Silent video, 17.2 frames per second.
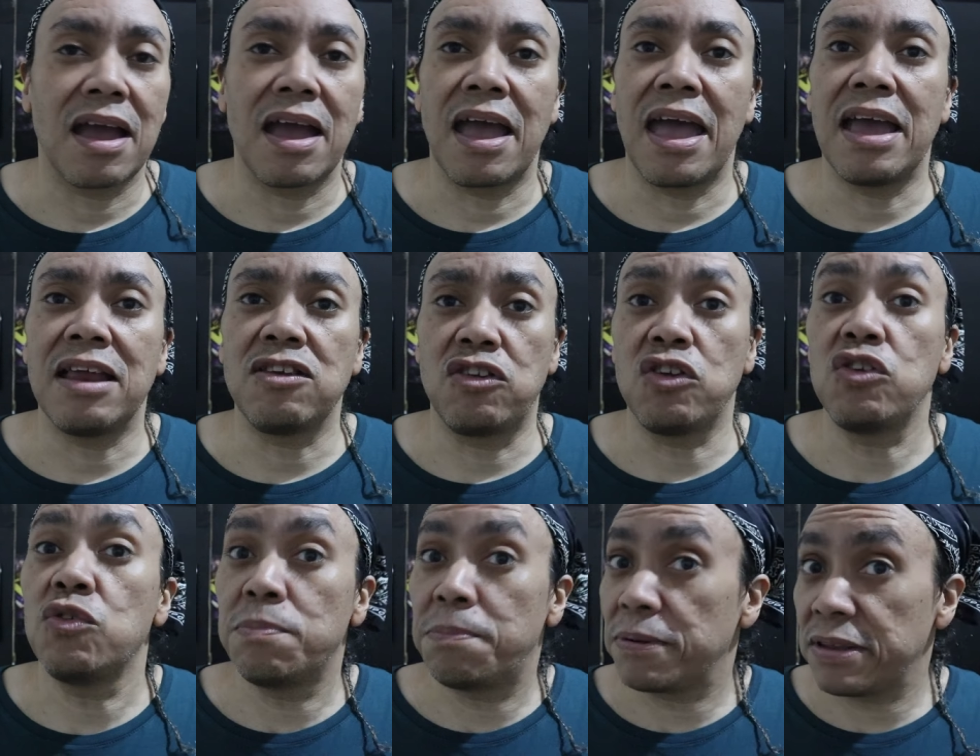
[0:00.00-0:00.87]
And do
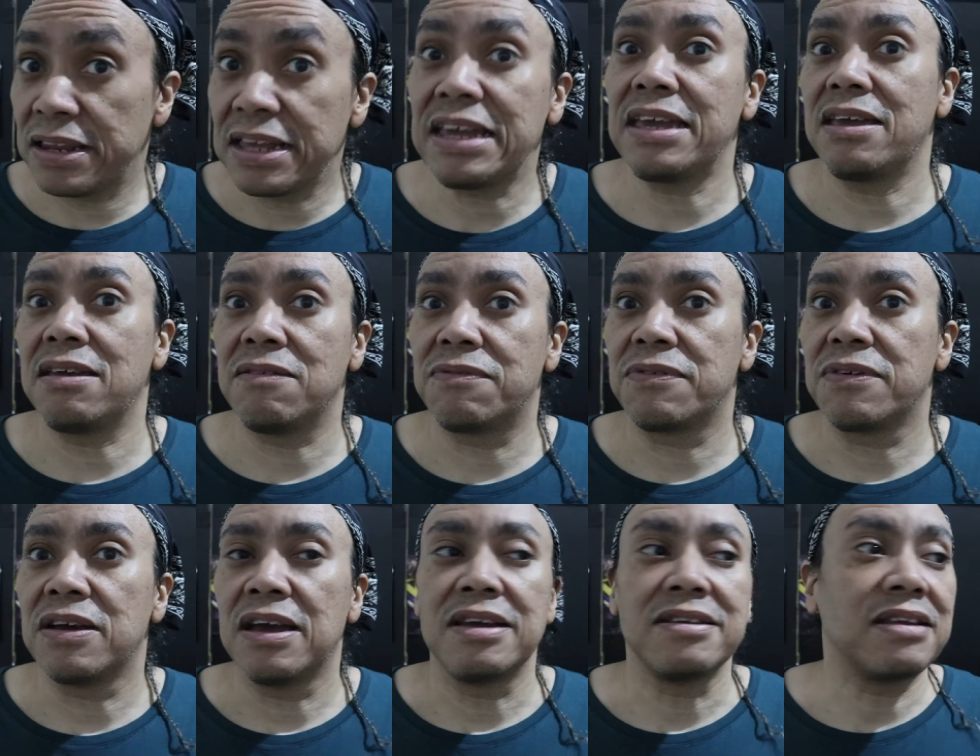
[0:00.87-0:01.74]
you believe
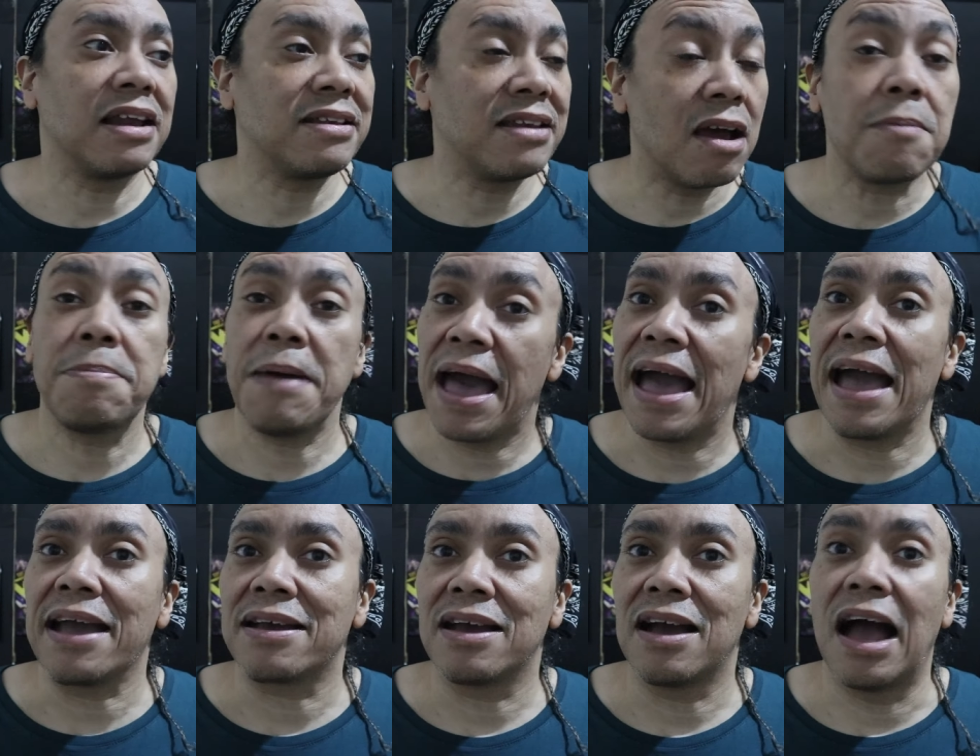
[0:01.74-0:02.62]
that they're
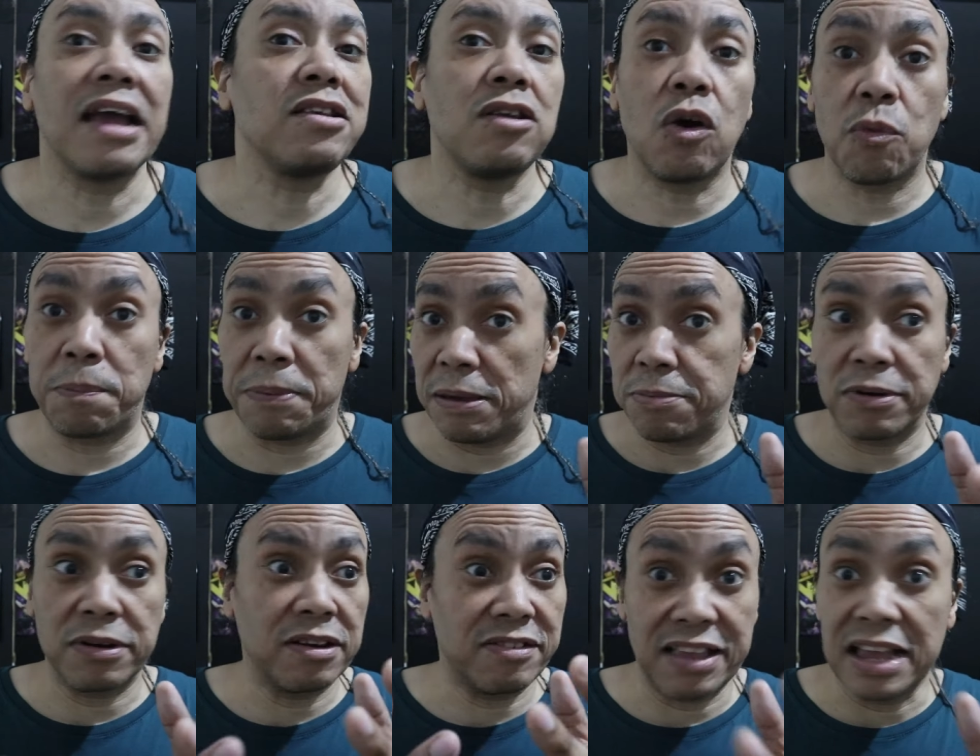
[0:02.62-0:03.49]
back? I know
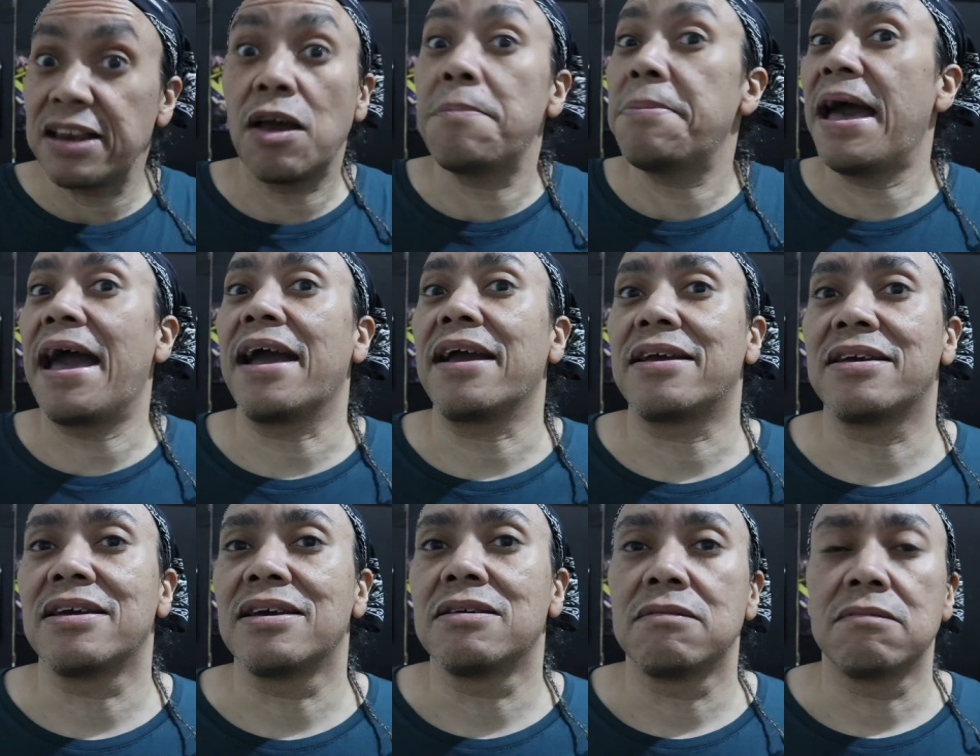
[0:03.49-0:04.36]
people are going to say they're
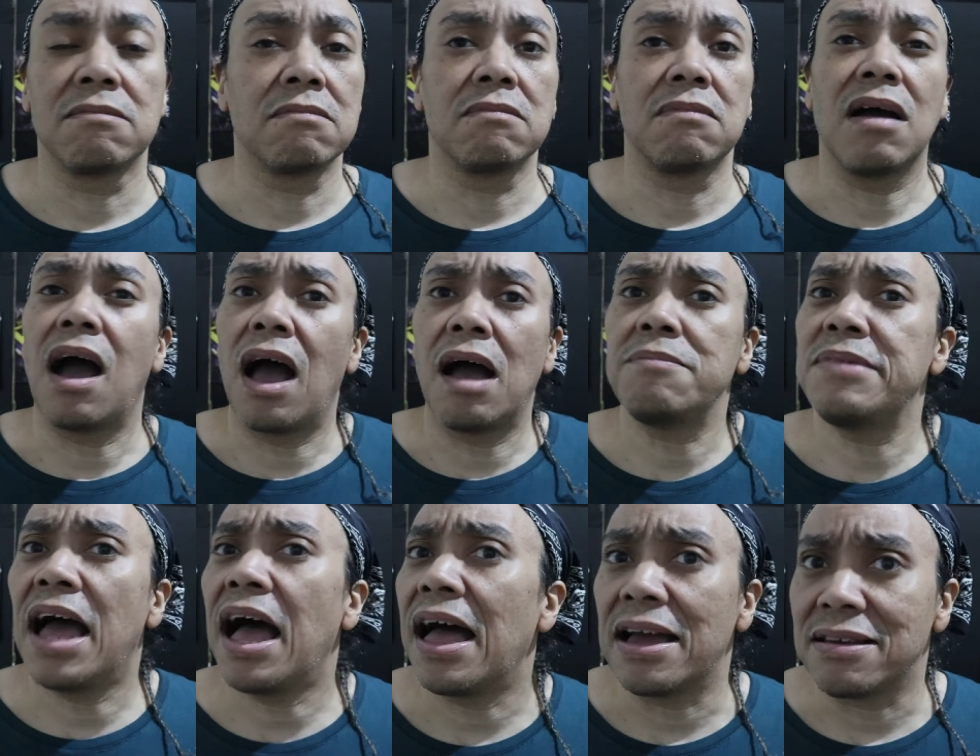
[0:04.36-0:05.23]
back.
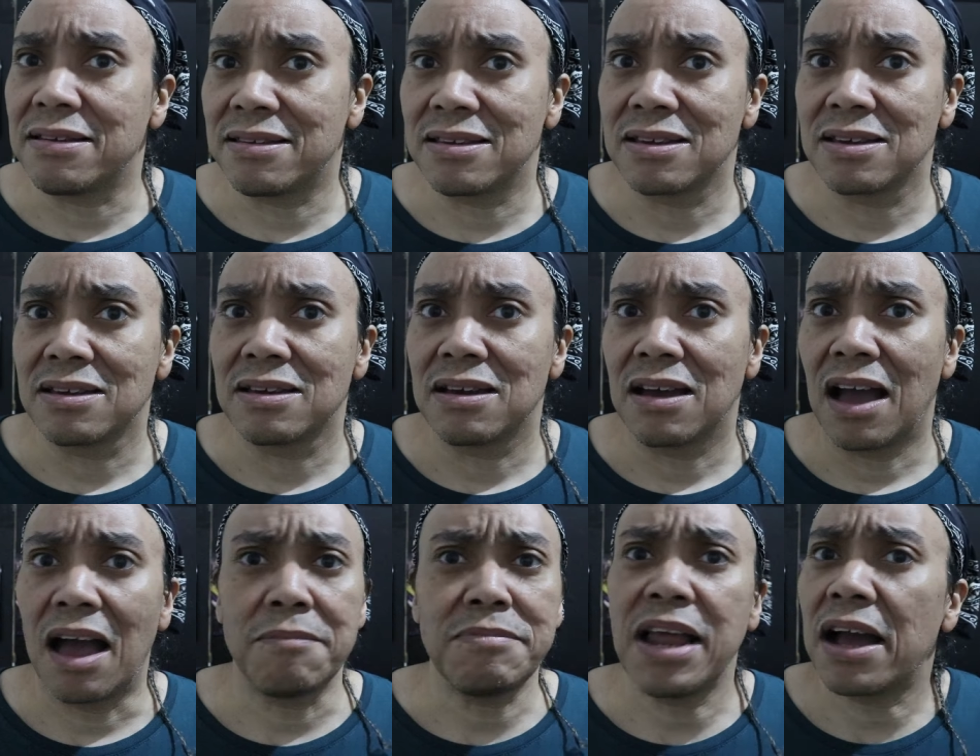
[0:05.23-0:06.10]
I'm not.
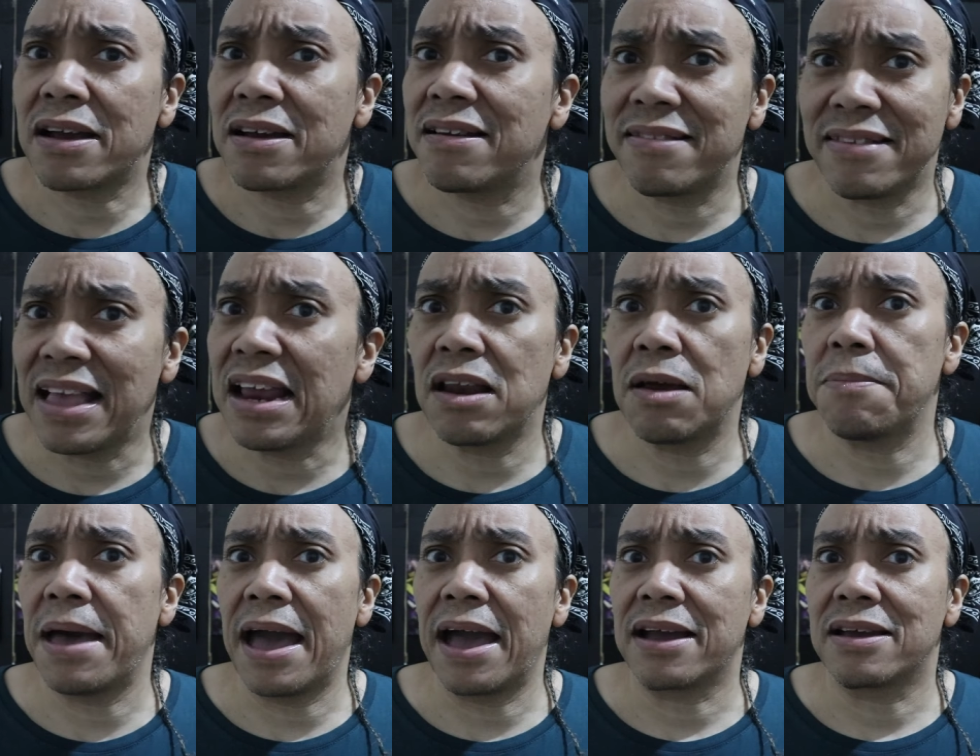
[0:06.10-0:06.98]
I'm not going to say they're
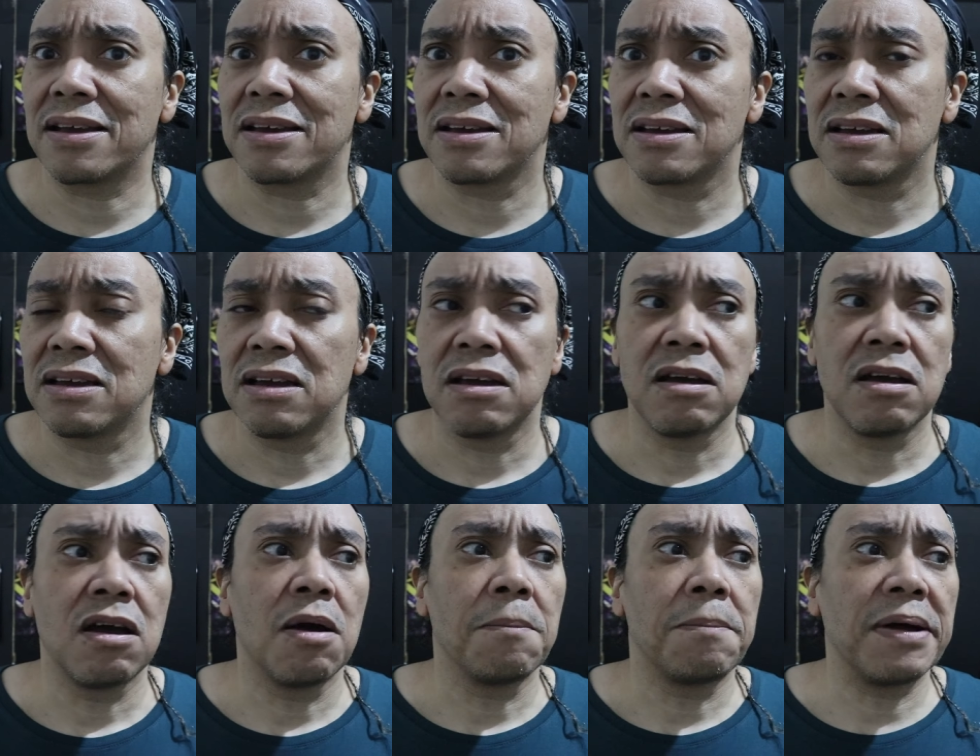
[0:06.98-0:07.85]
back.
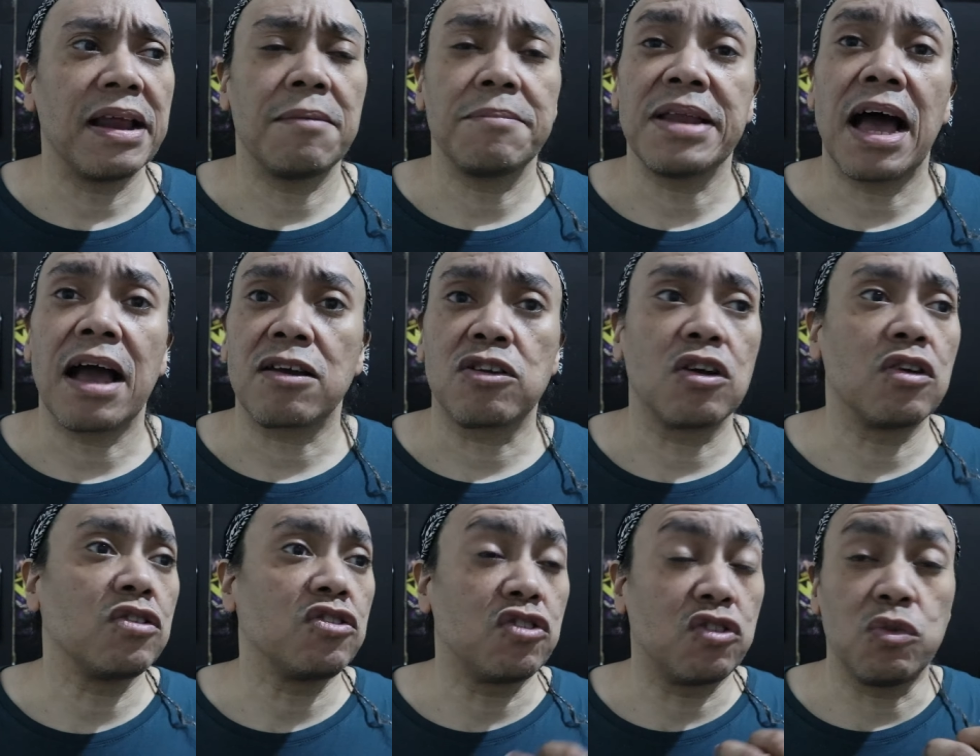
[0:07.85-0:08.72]
But I'm not
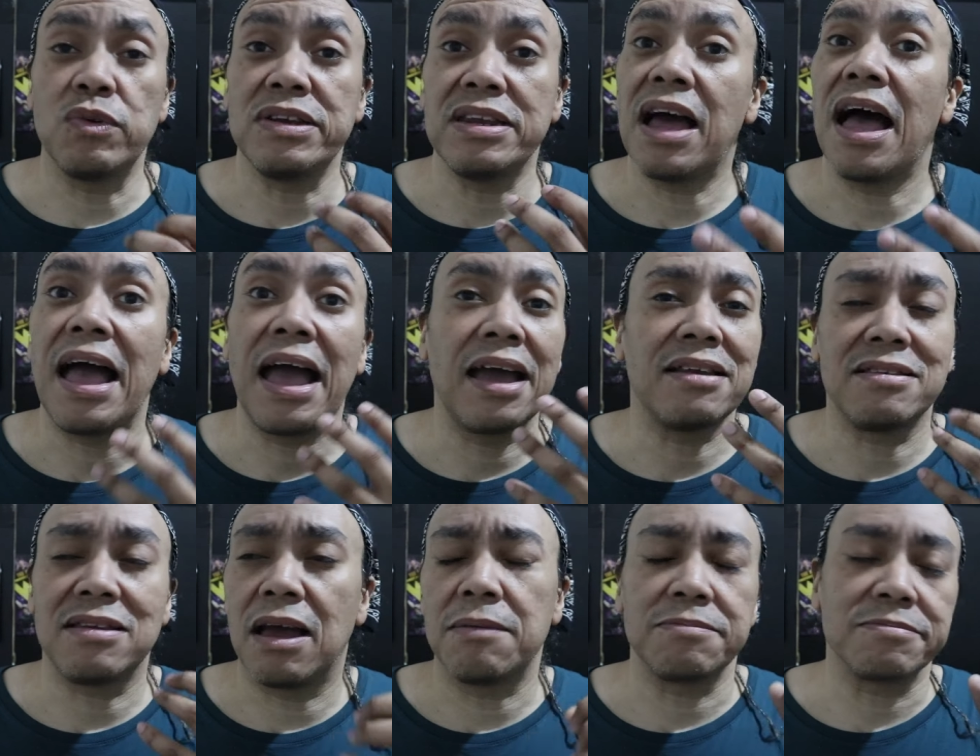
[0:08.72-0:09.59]
going to not.
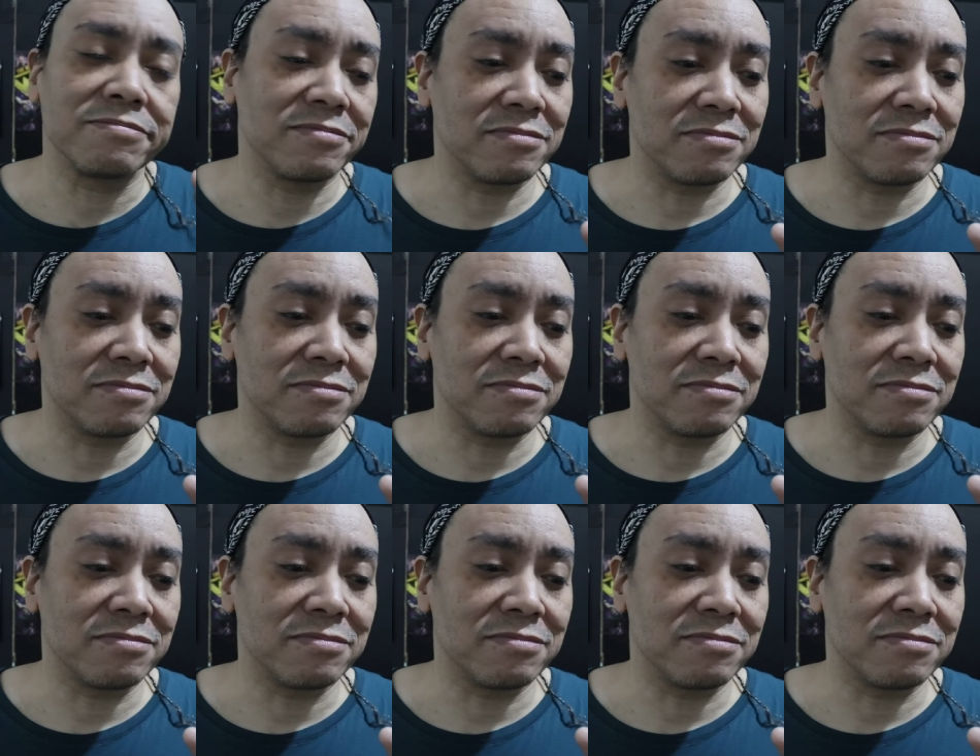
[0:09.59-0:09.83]
I'm,